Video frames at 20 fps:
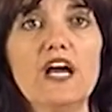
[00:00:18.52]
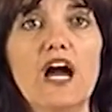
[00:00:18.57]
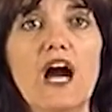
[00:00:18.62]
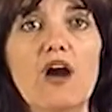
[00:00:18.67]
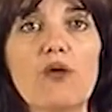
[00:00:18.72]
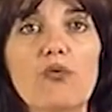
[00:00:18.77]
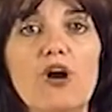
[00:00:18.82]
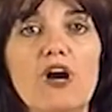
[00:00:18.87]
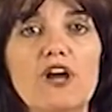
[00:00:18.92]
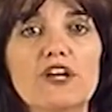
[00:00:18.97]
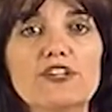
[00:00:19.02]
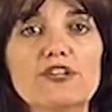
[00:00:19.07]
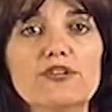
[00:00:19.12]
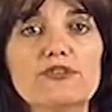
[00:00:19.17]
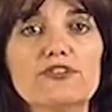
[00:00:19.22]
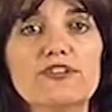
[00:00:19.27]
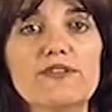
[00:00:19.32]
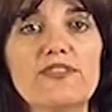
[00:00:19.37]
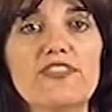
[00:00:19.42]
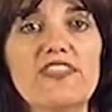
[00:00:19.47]
I want you
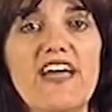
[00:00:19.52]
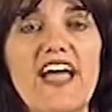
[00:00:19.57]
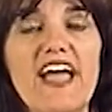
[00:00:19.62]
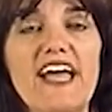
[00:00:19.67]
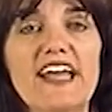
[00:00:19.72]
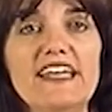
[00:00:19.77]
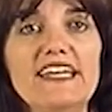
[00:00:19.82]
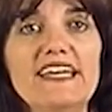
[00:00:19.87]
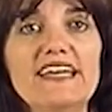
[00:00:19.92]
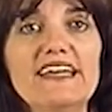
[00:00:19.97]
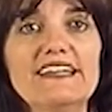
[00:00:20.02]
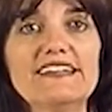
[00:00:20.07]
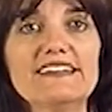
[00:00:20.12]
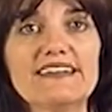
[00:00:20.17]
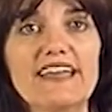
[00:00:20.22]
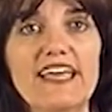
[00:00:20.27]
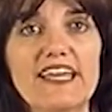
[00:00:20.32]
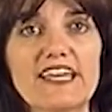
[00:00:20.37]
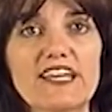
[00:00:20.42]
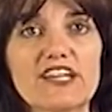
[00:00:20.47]
to then
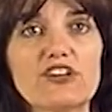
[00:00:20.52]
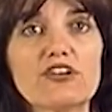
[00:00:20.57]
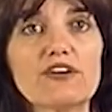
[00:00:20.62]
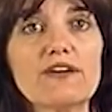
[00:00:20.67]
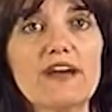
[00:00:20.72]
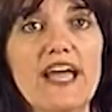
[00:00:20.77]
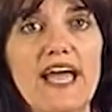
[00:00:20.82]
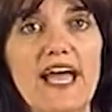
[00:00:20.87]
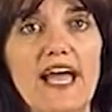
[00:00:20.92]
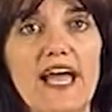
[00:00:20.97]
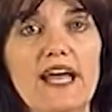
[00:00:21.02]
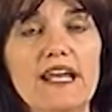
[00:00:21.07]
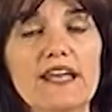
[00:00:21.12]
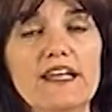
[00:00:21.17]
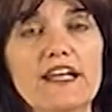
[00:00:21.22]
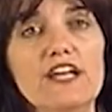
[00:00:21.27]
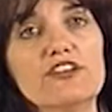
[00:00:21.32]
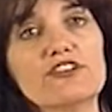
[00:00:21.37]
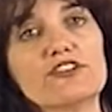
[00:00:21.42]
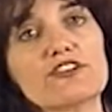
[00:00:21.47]
take your head
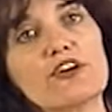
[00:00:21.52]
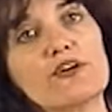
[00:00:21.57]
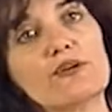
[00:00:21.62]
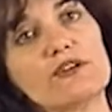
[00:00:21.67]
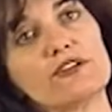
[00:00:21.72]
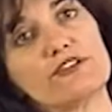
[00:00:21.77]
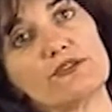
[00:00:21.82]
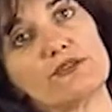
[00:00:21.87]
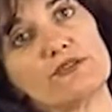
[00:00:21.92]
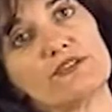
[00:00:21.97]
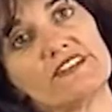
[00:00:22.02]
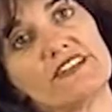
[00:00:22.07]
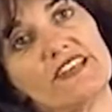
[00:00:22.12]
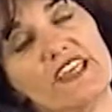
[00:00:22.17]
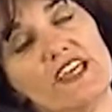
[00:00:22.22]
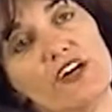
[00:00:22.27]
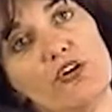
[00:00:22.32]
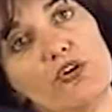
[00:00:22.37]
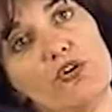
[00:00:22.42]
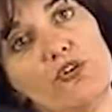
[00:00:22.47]
and you're going to
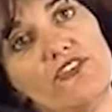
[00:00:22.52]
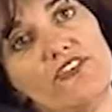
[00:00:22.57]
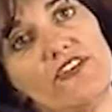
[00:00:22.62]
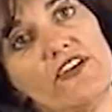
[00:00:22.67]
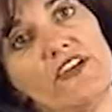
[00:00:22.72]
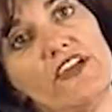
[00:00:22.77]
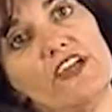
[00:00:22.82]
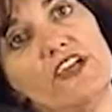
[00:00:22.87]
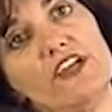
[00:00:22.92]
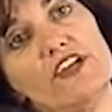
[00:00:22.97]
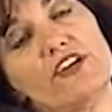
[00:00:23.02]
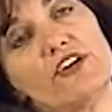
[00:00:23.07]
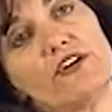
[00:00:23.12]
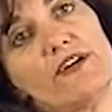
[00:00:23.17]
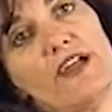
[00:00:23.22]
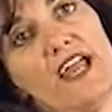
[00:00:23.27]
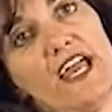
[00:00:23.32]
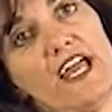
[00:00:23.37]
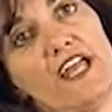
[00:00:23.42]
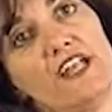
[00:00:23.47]
tilt
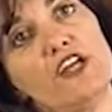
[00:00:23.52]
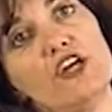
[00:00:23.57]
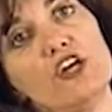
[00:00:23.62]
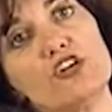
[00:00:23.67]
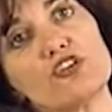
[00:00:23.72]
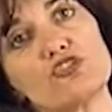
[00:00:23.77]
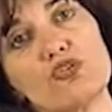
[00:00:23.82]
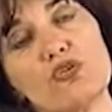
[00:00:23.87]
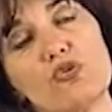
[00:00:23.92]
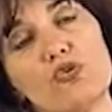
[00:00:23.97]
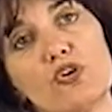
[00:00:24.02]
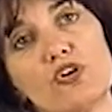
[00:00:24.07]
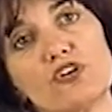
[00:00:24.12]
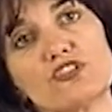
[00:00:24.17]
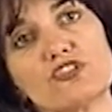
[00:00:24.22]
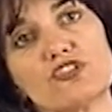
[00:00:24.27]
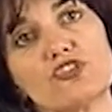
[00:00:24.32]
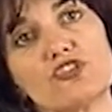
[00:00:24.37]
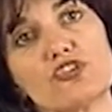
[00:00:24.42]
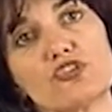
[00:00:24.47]
your head
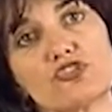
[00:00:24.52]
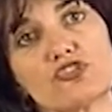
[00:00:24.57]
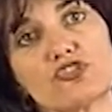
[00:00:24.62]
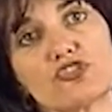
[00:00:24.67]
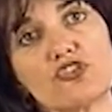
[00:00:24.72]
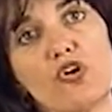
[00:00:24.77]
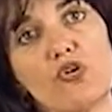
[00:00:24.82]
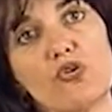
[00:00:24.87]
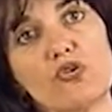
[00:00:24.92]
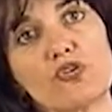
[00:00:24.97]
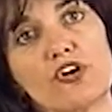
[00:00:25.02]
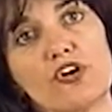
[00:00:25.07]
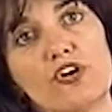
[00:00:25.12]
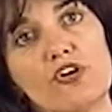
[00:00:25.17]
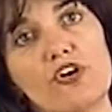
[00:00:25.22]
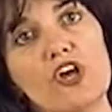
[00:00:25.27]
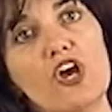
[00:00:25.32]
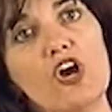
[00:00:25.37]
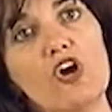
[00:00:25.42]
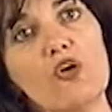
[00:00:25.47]
towards your
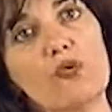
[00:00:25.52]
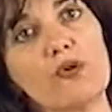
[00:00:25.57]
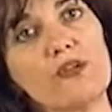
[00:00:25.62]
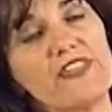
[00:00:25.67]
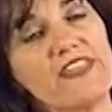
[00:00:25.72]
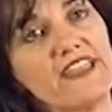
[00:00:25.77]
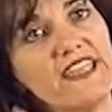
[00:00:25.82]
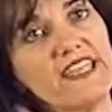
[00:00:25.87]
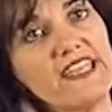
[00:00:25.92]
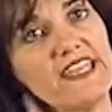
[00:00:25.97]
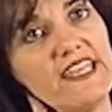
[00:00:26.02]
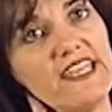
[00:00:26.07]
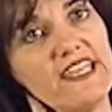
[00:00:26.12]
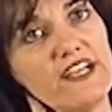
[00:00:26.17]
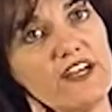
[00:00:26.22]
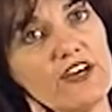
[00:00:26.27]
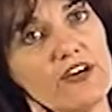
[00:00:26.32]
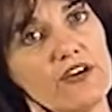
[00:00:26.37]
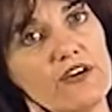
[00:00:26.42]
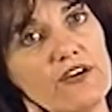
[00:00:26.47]
shoulder where the
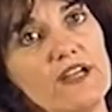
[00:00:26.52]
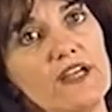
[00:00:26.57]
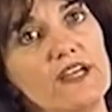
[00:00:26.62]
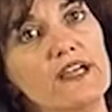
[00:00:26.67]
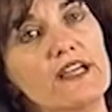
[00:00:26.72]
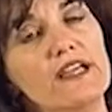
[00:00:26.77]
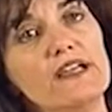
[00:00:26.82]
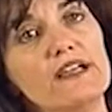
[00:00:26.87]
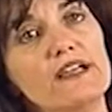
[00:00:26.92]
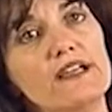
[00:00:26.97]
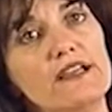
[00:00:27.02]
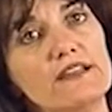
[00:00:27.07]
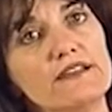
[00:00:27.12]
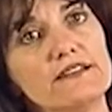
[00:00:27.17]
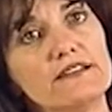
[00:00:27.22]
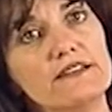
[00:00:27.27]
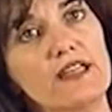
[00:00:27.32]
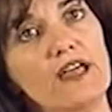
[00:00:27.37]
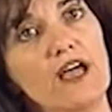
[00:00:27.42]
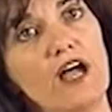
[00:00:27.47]
ear
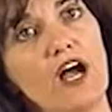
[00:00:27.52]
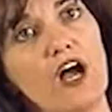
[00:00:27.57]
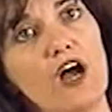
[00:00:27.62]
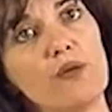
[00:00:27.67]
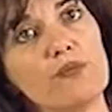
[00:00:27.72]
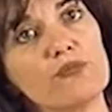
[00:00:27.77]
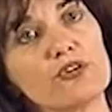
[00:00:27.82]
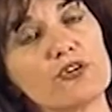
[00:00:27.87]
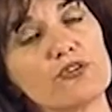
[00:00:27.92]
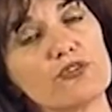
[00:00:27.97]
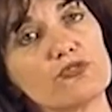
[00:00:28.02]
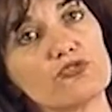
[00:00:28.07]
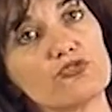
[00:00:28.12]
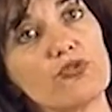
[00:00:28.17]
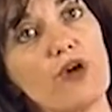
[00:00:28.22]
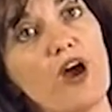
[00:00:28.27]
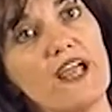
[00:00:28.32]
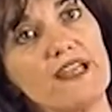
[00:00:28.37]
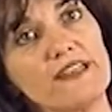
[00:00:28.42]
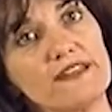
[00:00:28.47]
is
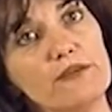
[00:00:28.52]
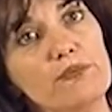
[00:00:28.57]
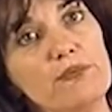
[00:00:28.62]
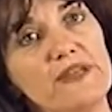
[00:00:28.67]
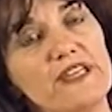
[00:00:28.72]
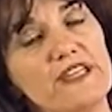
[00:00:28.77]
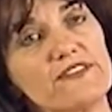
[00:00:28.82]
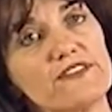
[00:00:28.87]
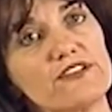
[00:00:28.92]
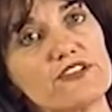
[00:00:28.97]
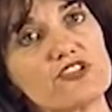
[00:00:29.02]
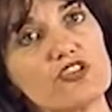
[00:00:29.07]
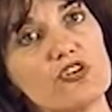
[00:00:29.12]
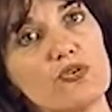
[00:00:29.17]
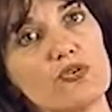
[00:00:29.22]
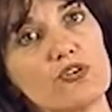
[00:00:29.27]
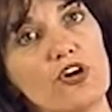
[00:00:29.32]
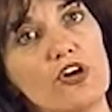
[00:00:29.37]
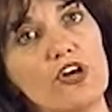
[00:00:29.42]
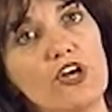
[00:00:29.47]
trying to meet the
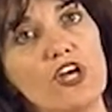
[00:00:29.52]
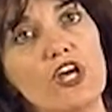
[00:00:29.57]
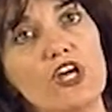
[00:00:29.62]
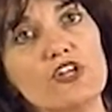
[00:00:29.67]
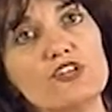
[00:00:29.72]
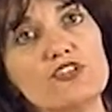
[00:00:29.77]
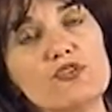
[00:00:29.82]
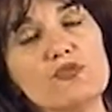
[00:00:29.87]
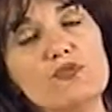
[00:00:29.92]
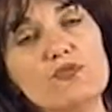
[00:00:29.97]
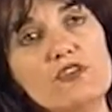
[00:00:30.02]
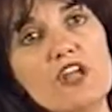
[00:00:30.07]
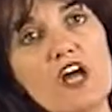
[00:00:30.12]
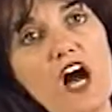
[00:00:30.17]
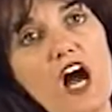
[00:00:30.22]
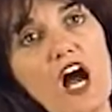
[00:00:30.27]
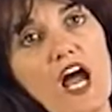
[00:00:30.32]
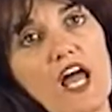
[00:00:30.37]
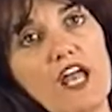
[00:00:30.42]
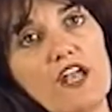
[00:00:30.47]
shoulder. Do
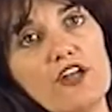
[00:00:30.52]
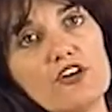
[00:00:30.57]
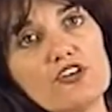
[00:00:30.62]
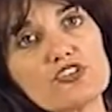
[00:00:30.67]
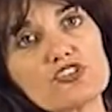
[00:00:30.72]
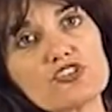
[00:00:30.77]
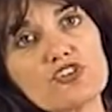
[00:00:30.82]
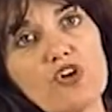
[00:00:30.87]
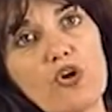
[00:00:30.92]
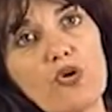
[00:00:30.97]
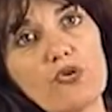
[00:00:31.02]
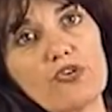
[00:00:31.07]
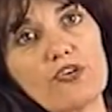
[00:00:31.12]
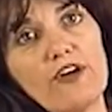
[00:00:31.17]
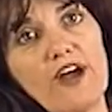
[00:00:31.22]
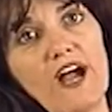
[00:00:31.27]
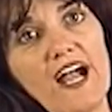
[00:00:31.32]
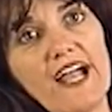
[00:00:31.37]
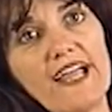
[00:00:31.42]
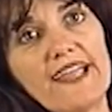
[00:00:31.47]
not shoulder
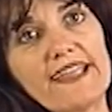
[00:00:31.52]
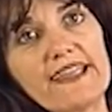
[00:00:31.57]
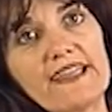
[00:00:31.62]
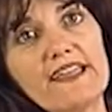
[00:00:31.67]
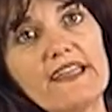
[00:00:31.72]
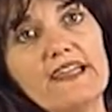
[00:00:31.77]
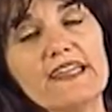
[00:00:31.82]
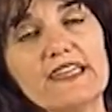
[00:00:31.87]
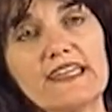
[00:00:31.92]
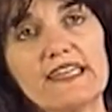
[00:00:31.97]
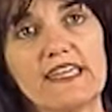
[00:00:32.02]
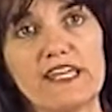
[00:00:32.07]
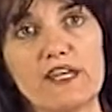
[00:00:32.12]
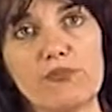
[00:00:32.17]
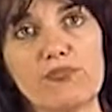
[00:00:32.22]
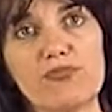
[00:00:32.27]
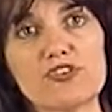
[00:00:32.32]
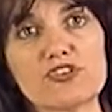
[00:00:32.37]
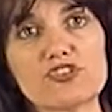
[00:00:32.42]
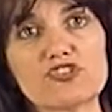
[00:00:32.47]
hike.
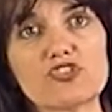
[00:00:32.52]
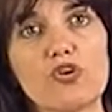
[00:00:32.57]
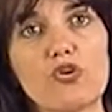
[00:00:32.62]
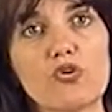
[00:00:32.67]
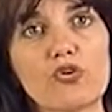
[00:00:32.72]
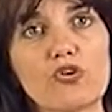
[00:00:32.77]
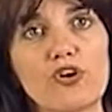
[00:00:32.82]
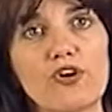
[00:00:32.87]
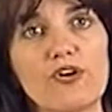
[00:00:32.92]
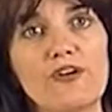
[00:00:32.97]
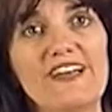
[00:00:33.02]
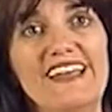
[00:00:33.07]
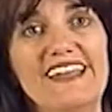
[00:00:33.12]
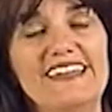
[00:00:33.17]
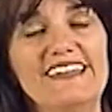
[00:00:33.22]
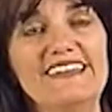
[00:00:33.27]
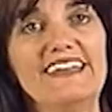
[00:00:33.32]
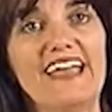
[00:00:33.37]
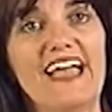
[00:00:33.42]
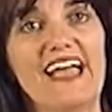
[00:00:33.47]
Keep the shoulder
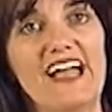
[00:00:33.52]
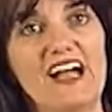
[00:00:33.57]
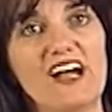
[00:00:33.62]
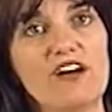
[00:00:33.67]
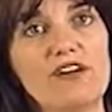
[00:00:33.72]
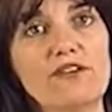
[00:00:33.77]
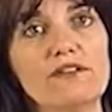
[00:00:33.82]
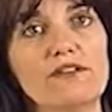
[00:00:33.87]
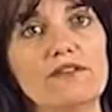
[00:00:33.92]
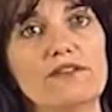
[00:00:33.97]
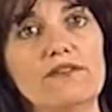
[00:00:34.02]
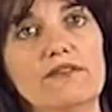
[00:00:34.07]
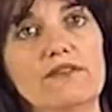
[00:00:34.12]
down.